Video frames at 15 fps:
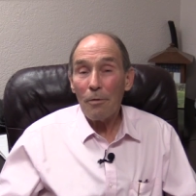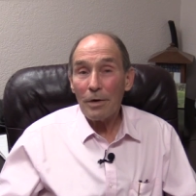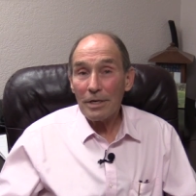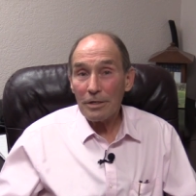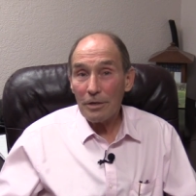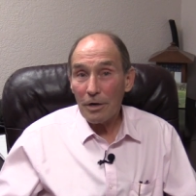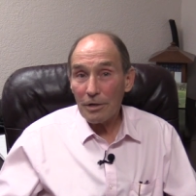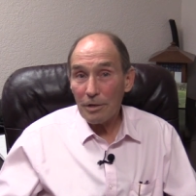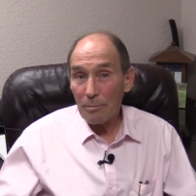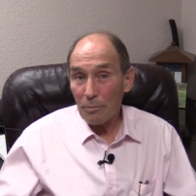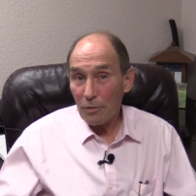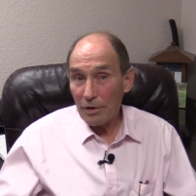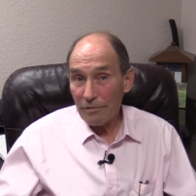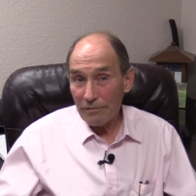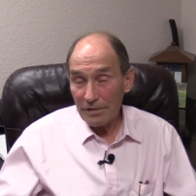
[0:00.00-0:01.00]
wanted to talk to you
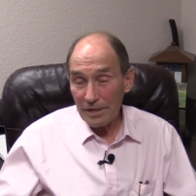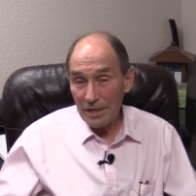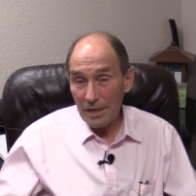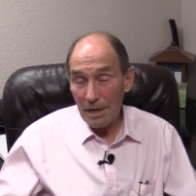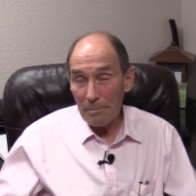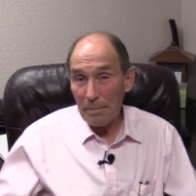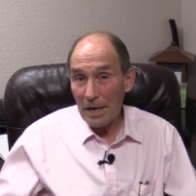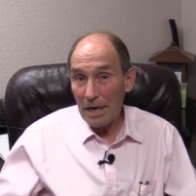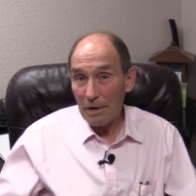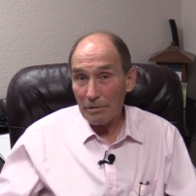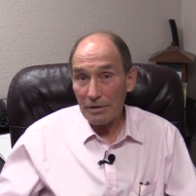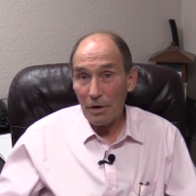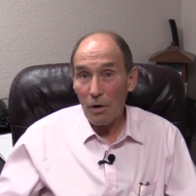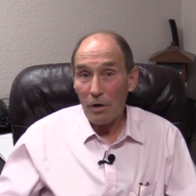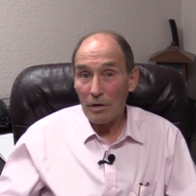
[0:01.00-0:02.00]
briefly
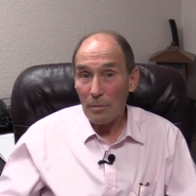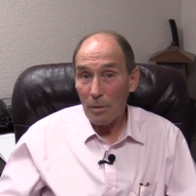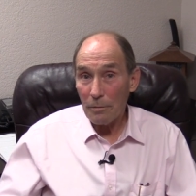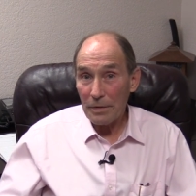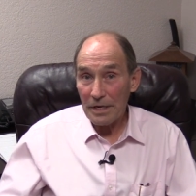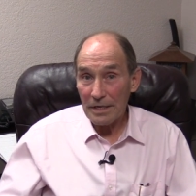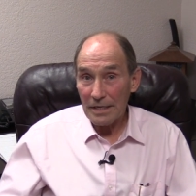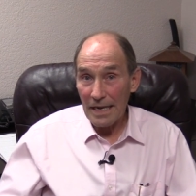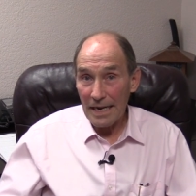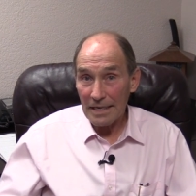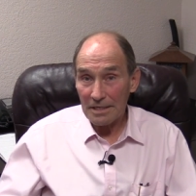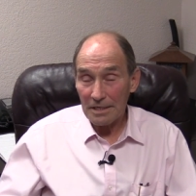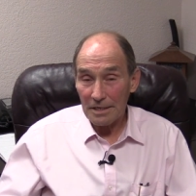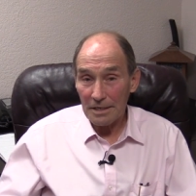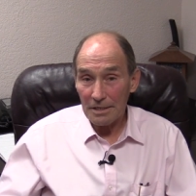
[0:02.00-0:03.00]
about automobile
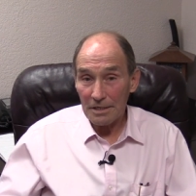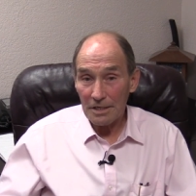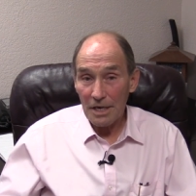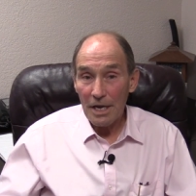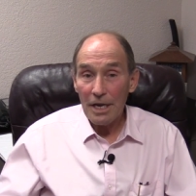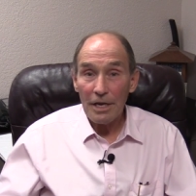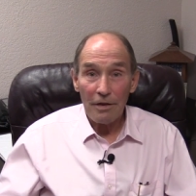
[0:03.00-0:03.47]
accidents.